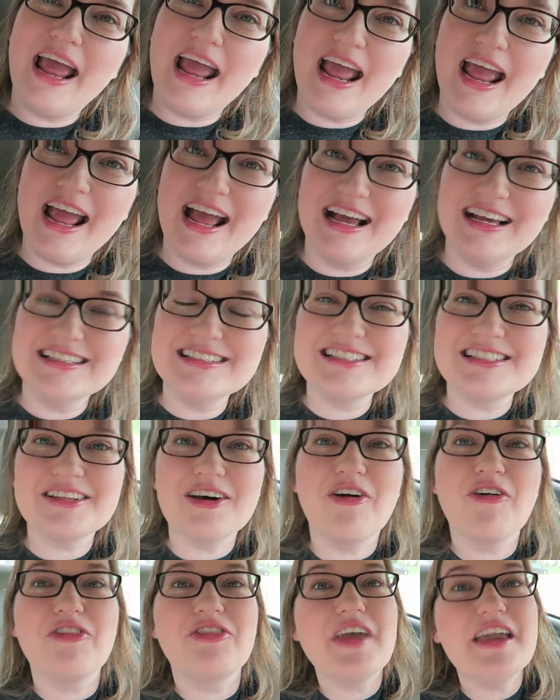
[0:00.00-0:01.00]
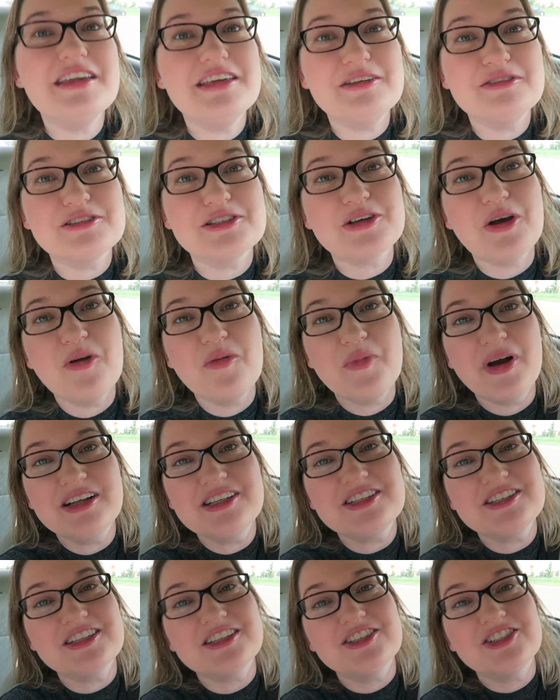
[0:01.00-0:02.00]
hand. So thank you so
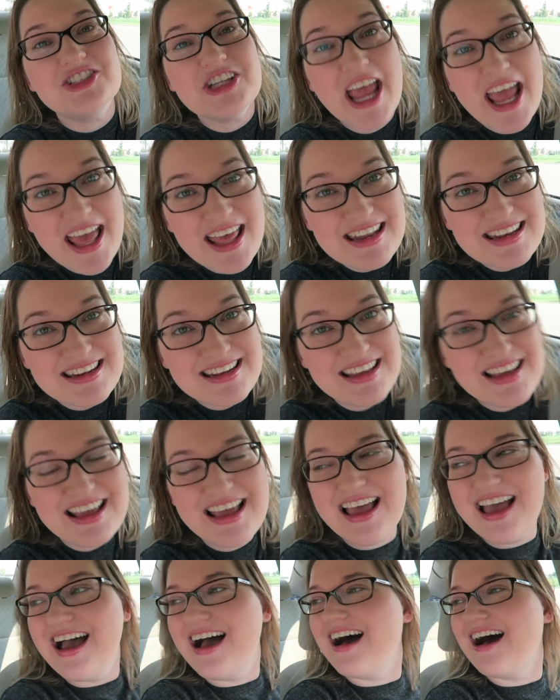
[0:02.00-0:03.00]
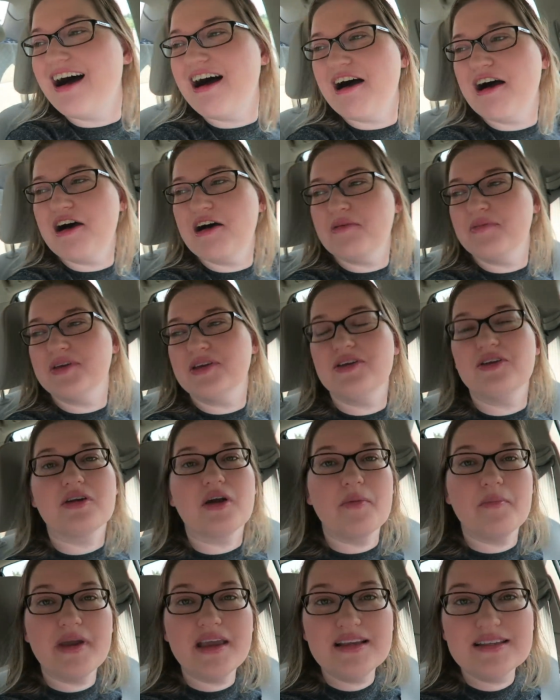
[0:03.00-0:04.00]
much to Jen. Um,
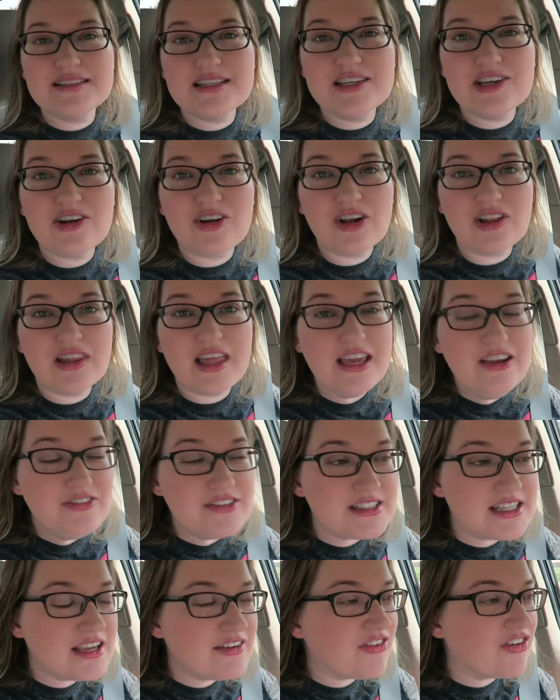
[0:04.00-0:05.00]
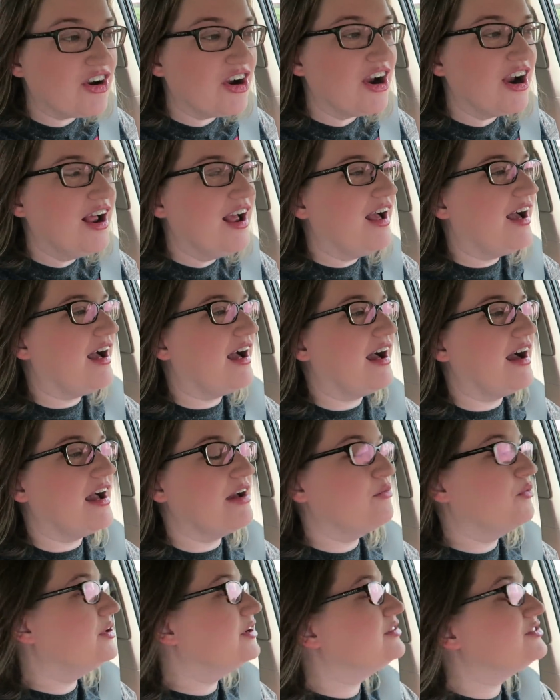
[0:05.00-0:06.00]
you're amazing. You're a lifesaver. Uh,
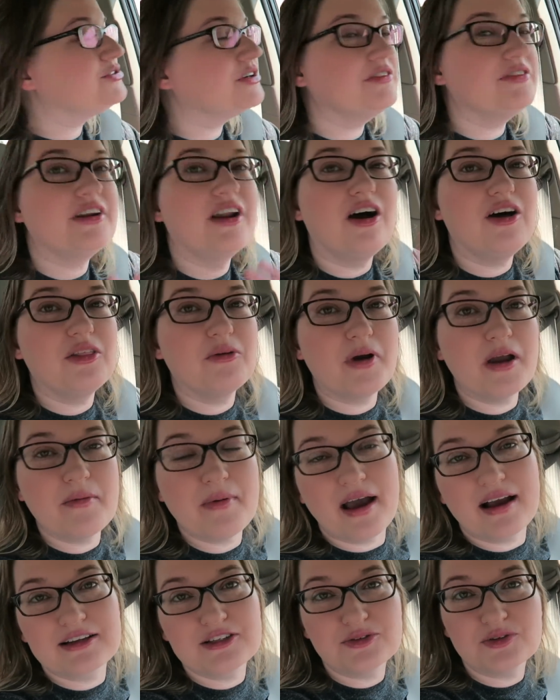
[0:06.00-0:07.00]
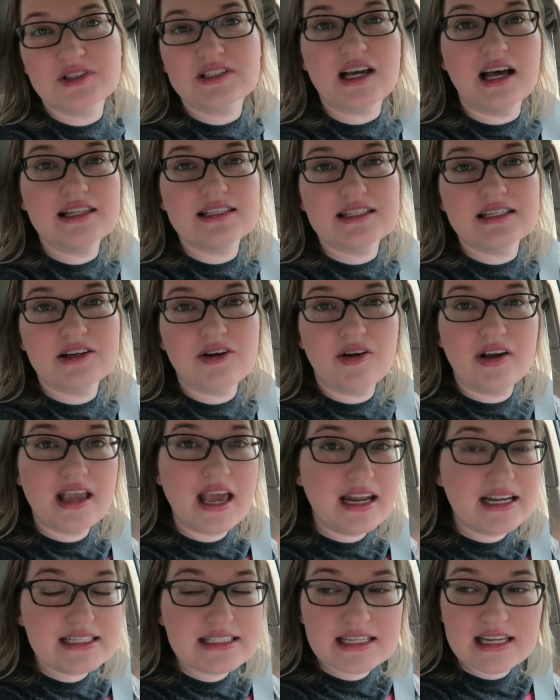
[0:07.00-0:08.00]
I would have driven all the way back to Wisconsin to go
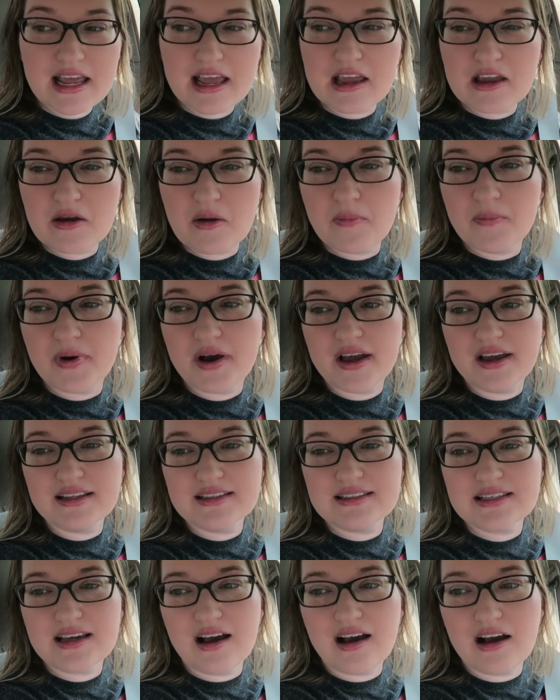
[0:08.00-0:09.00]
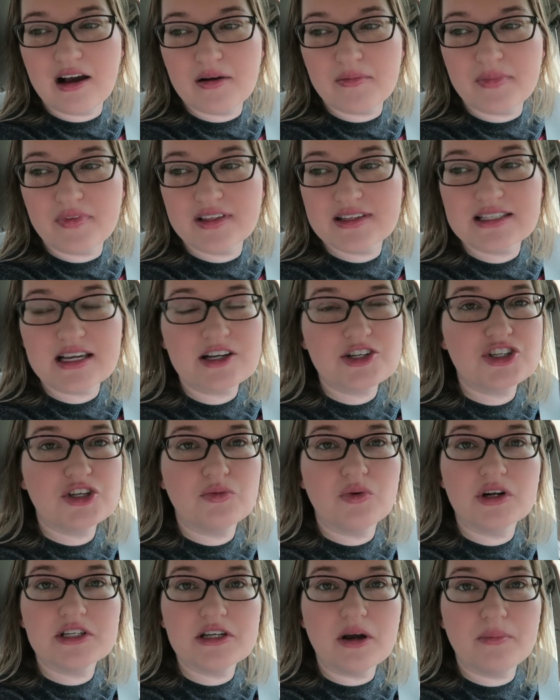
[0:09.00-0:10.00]
get it today, but um, this actually
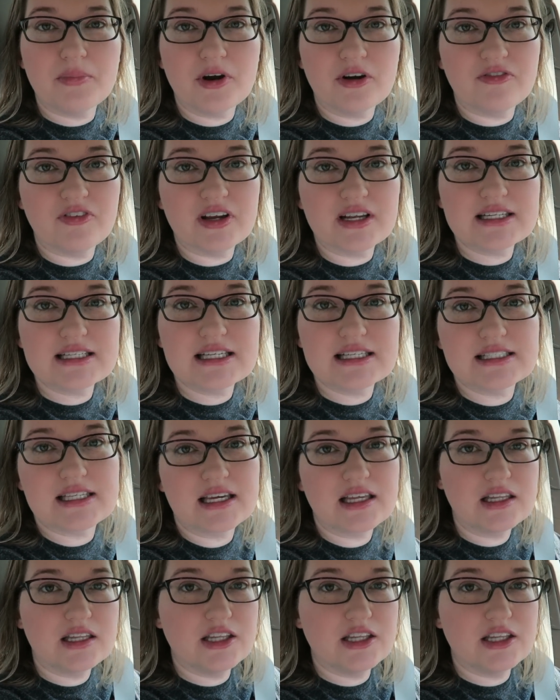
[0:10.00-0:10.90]
worked out perfect because like